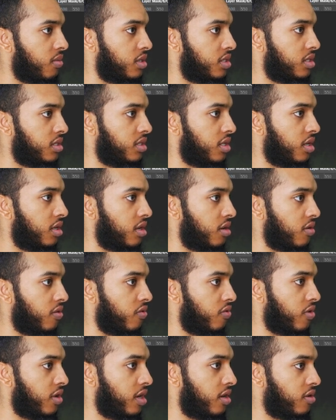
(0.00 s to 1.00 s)
Let's say
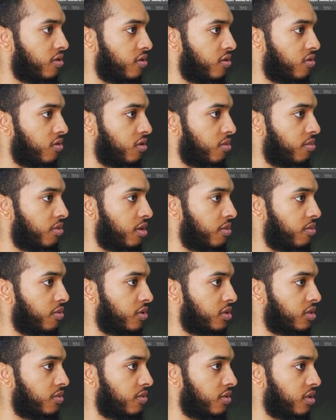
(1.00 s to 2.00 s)
a red or a
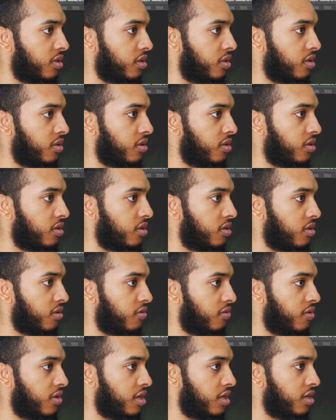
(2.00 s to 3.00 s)
purple or something.
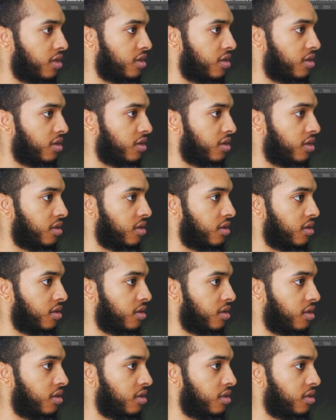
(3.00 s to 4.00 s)
A red.
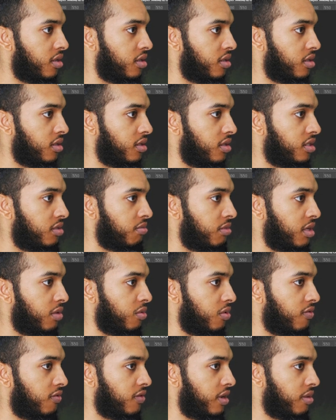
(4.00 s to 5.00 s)
He's a
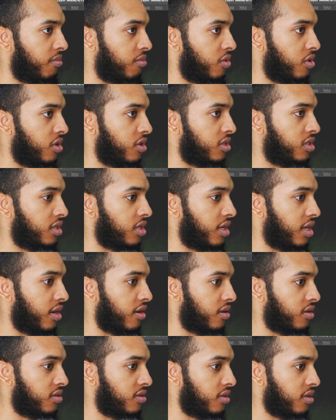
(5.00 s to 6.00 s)
man with flamboyance, a
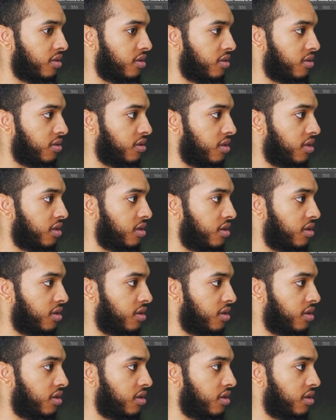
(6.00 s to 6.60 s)
character, you know.